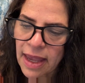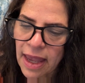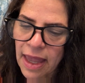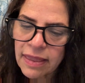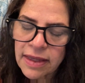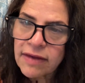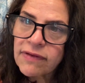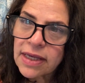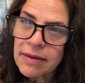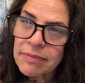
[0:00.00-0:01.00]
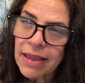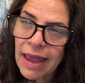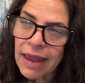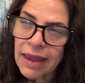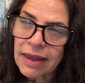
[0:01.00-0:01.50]
And leaving it
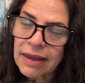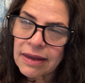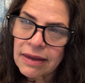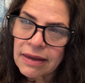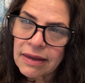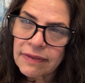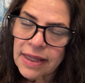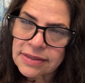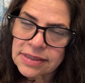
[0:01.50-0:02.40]
blank, that's